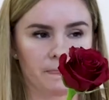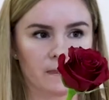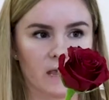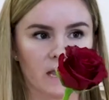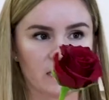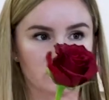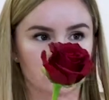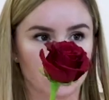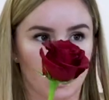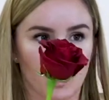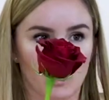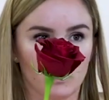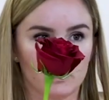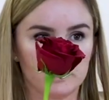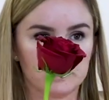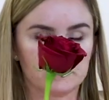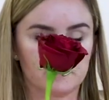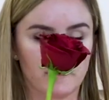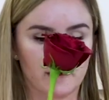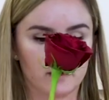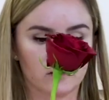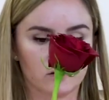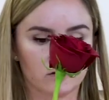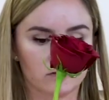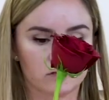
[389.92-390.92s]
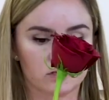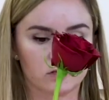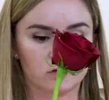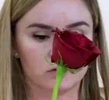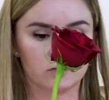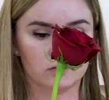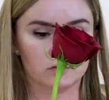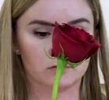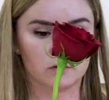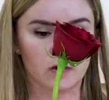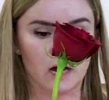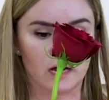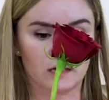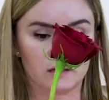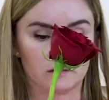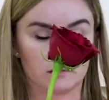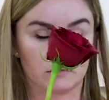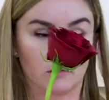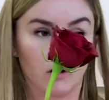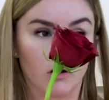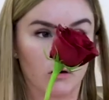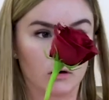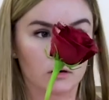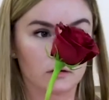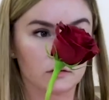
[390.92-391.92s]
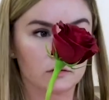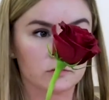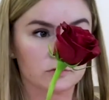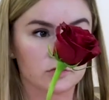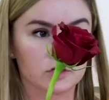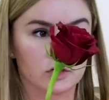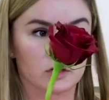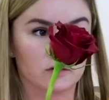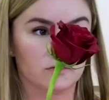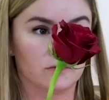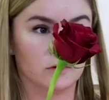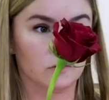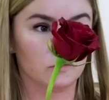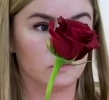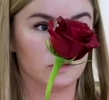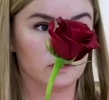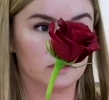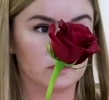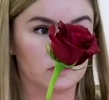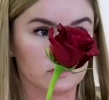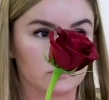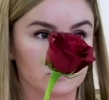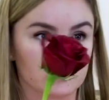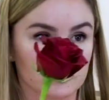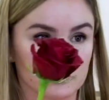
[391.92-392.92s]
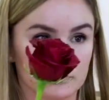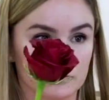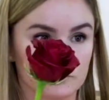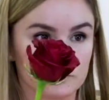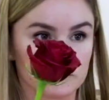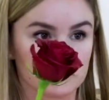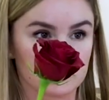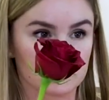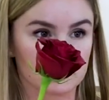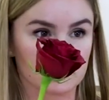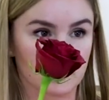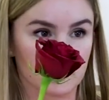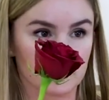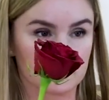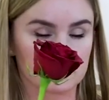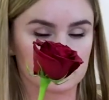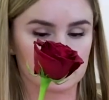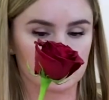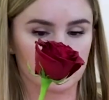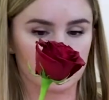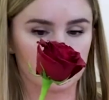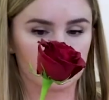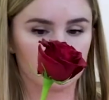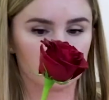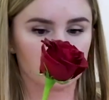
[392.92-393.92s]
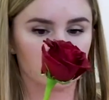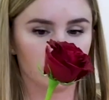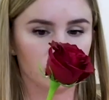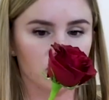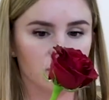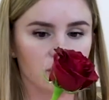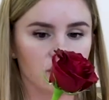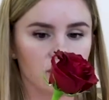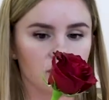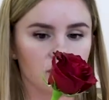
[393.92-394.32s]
It's always better to cut large, and if you need to reduce the size later,